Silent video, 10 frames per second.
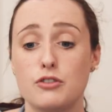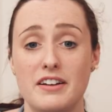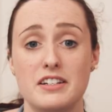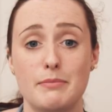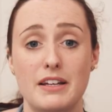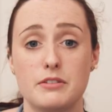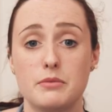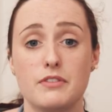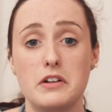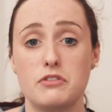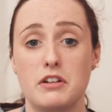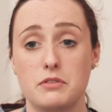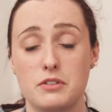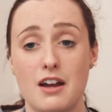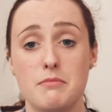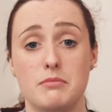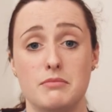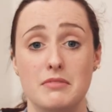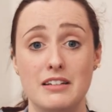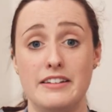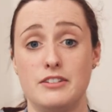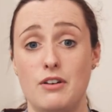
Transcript: trying to make someone's very stressful time less